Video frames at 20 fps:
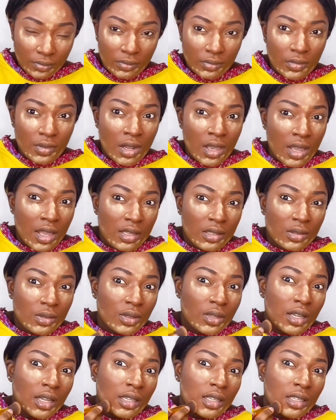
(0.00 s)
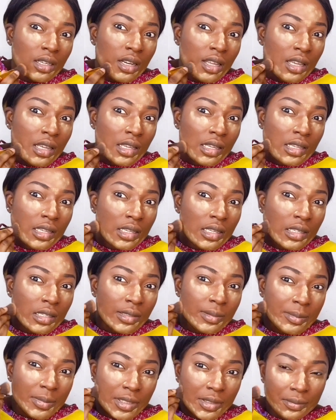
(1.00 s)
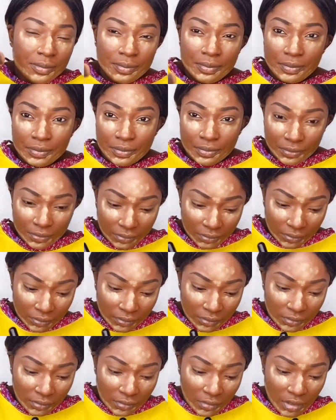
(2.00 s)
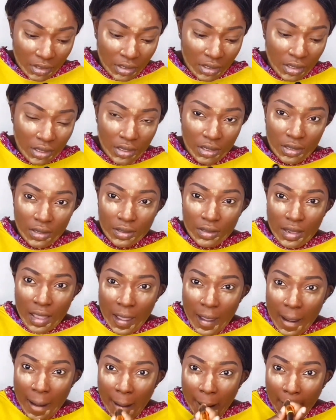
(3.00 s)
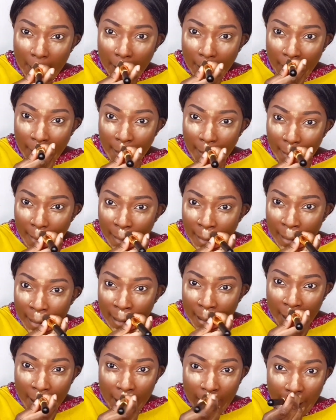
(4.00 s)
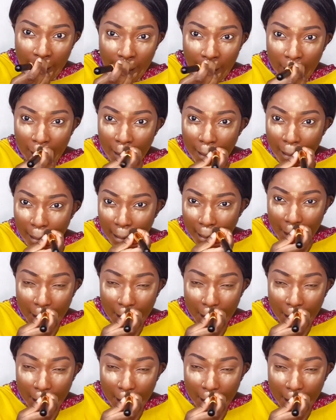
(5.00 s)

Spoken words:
Naha, so a clubby. Hey, naha, aha, hack a